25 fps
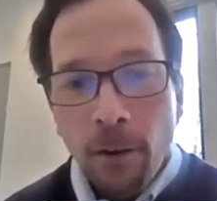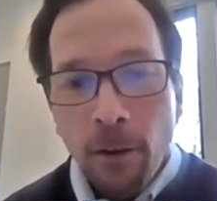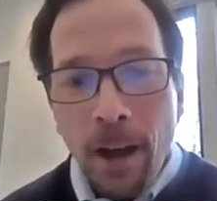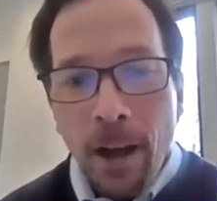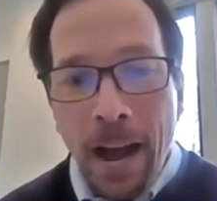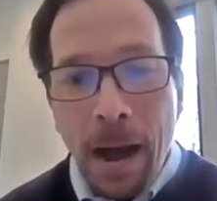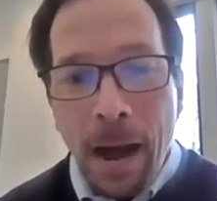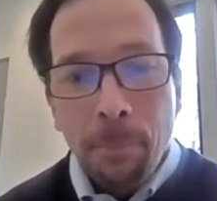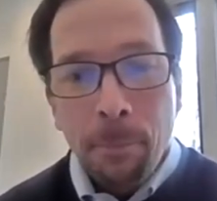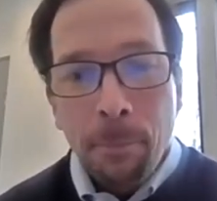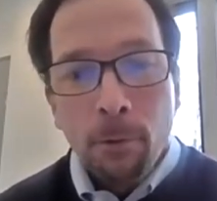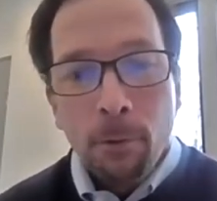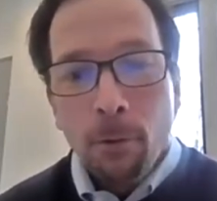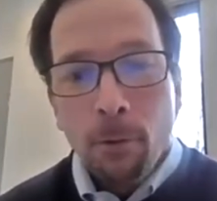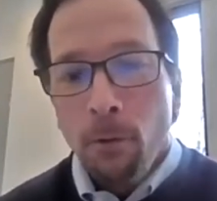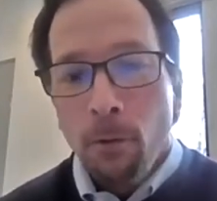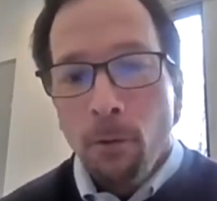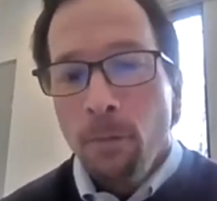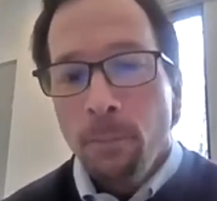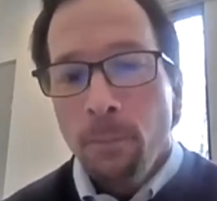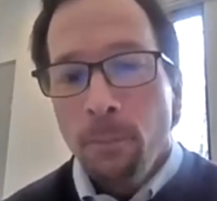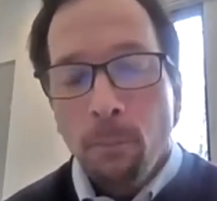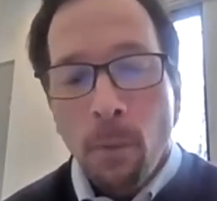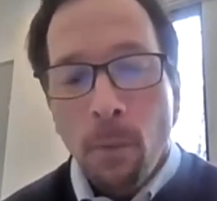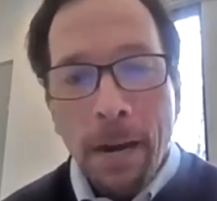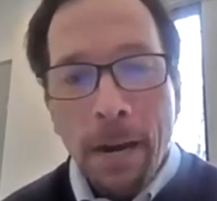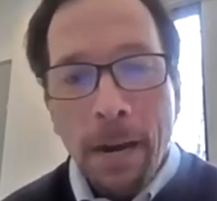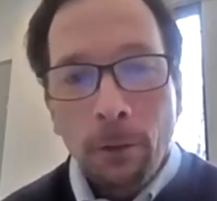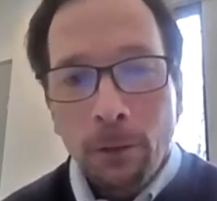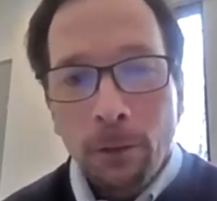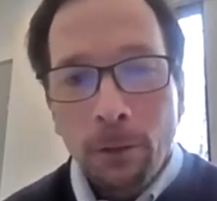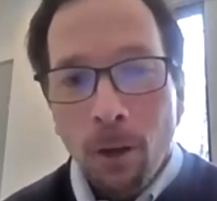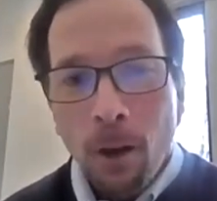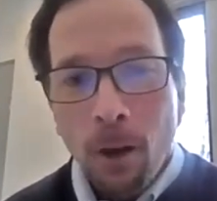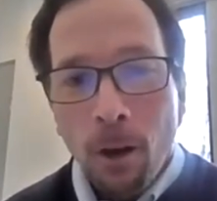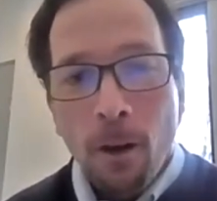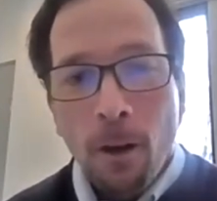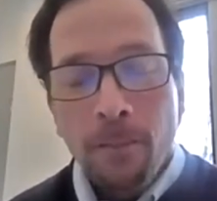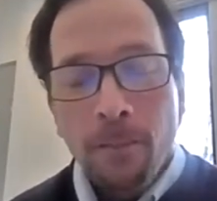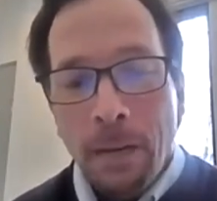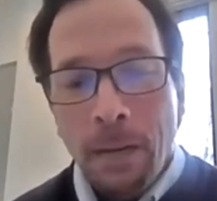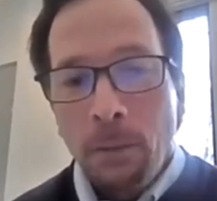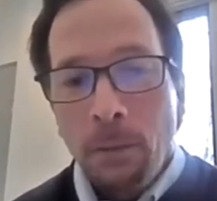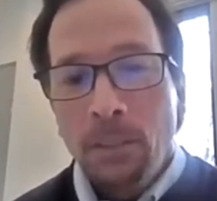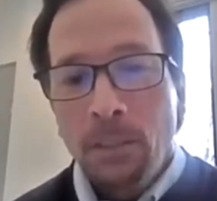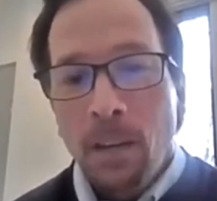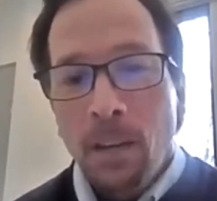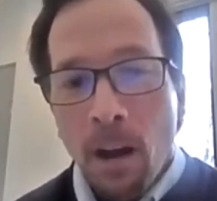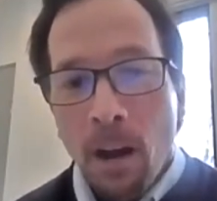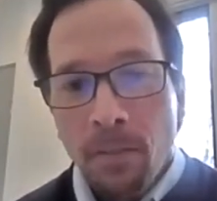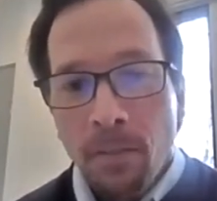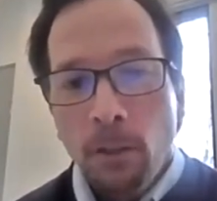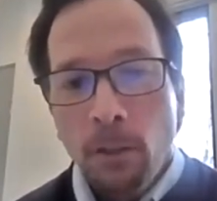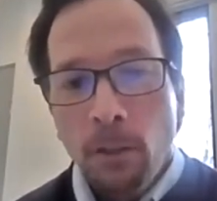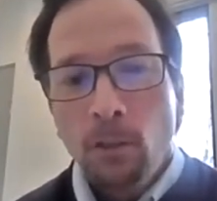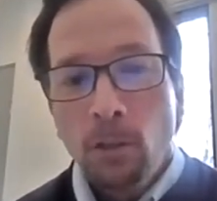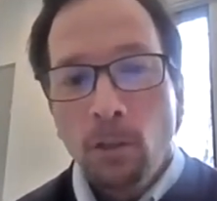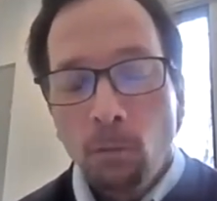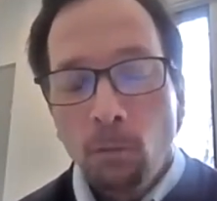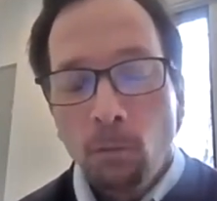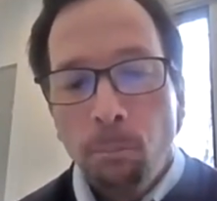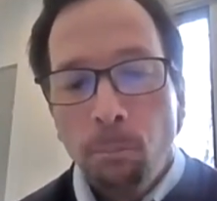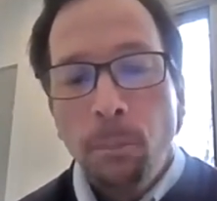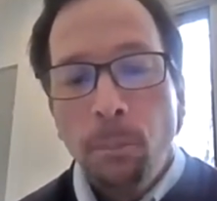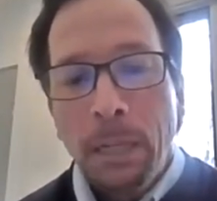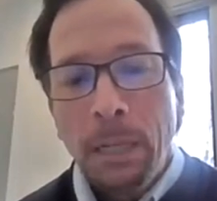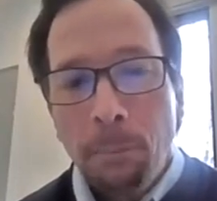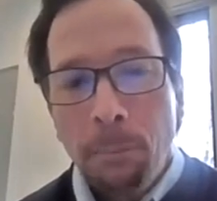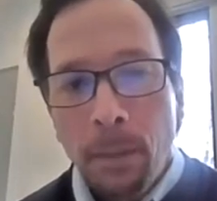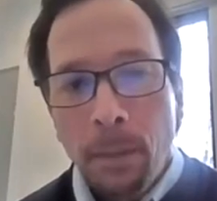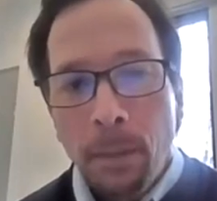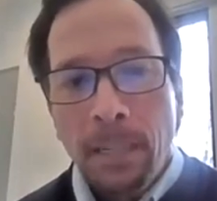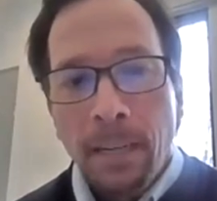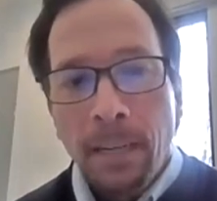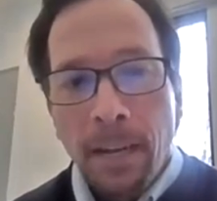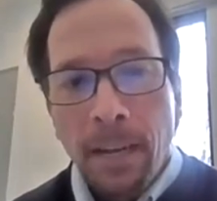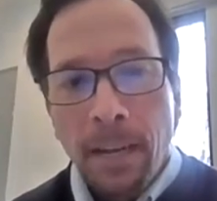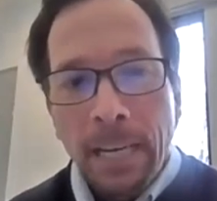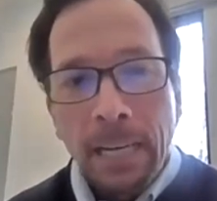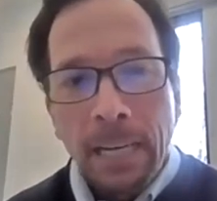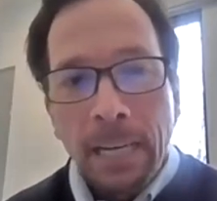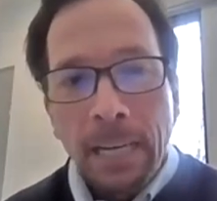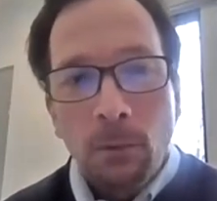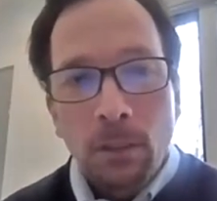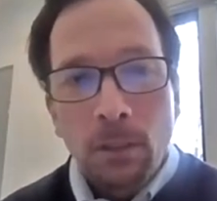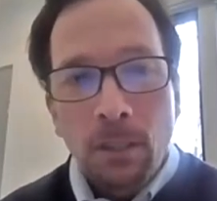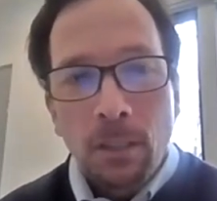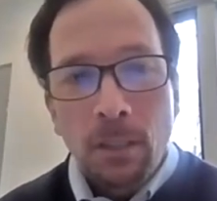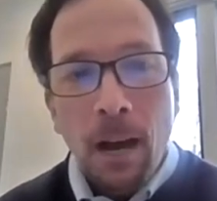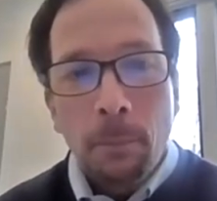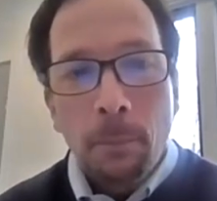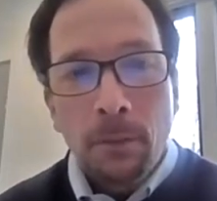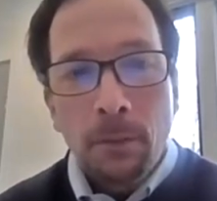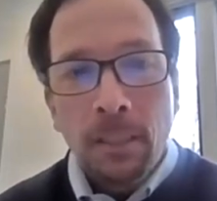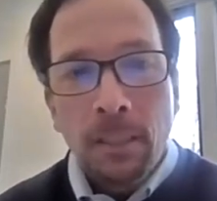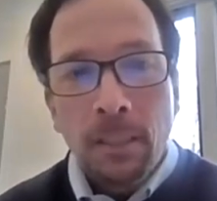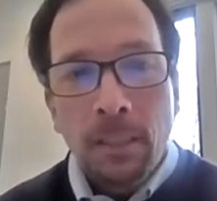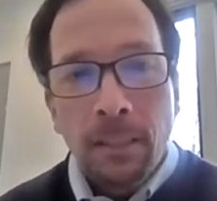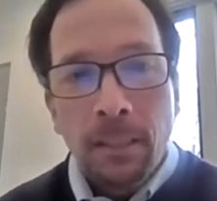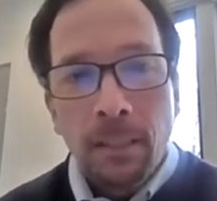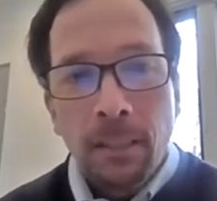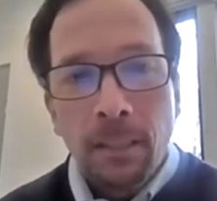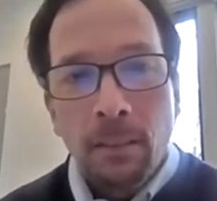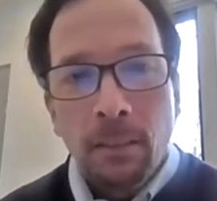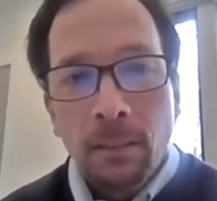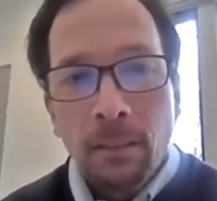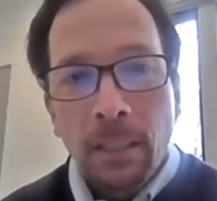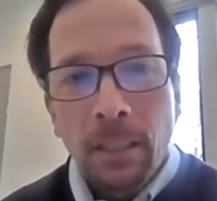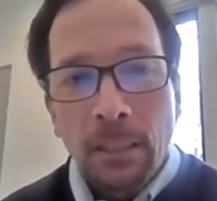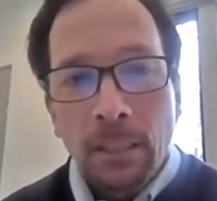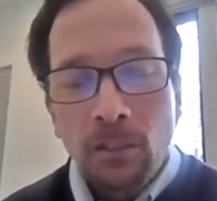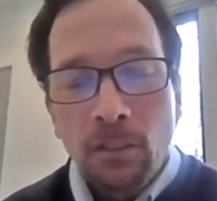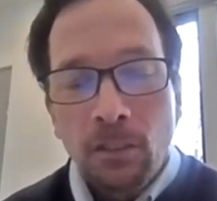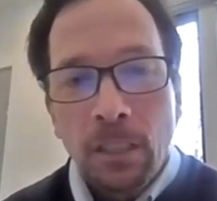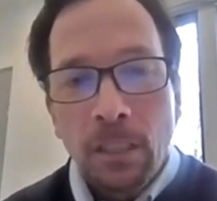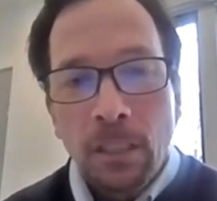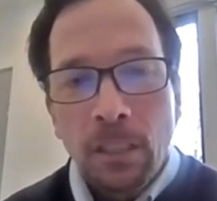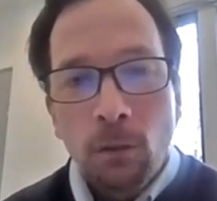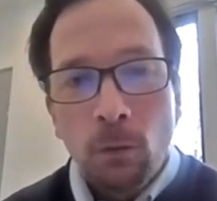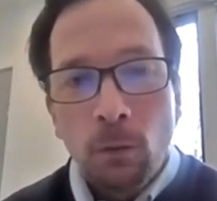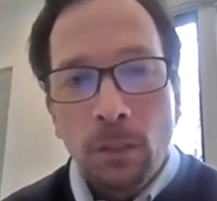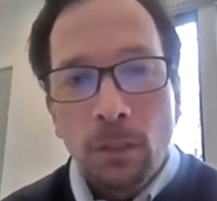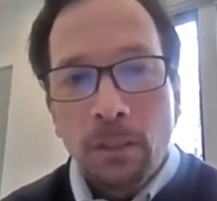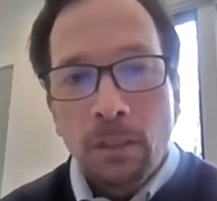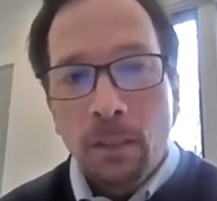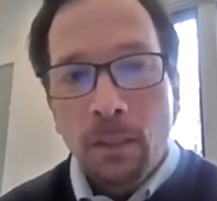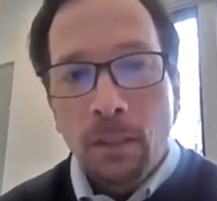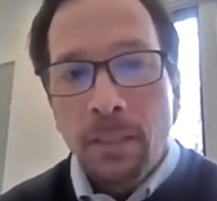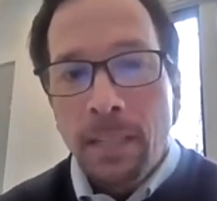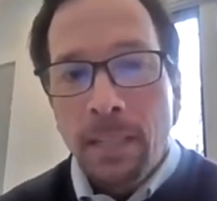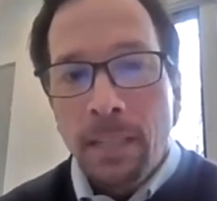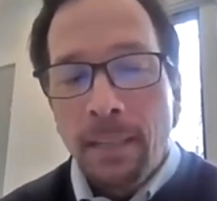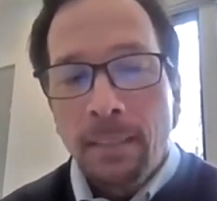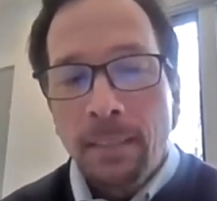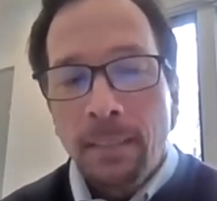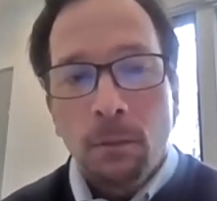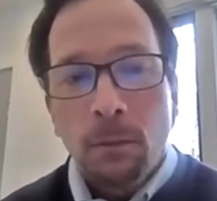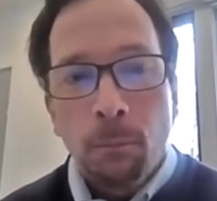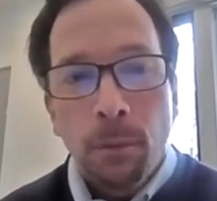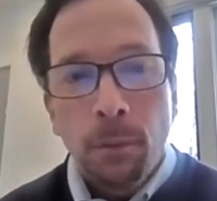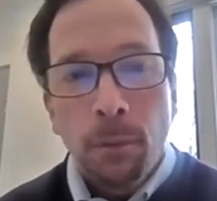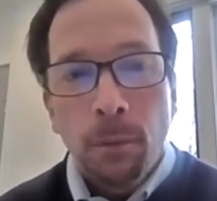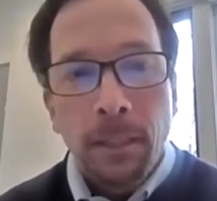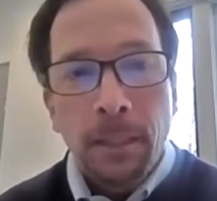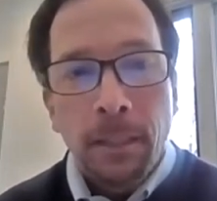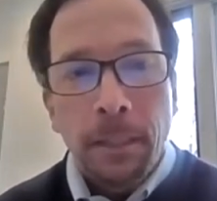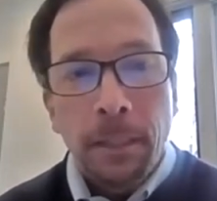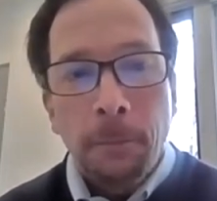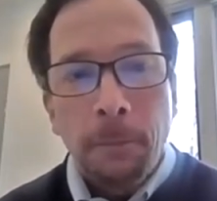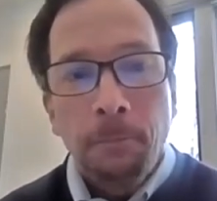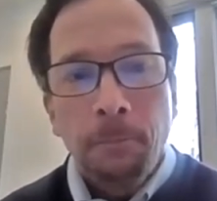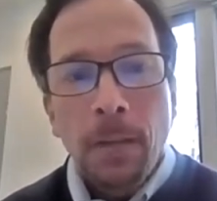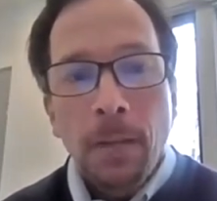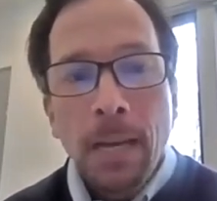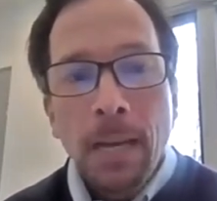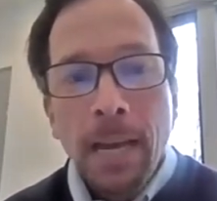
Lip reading: Apple, Microsoft, Amazon, those big names, top 10 constituents of the S&P.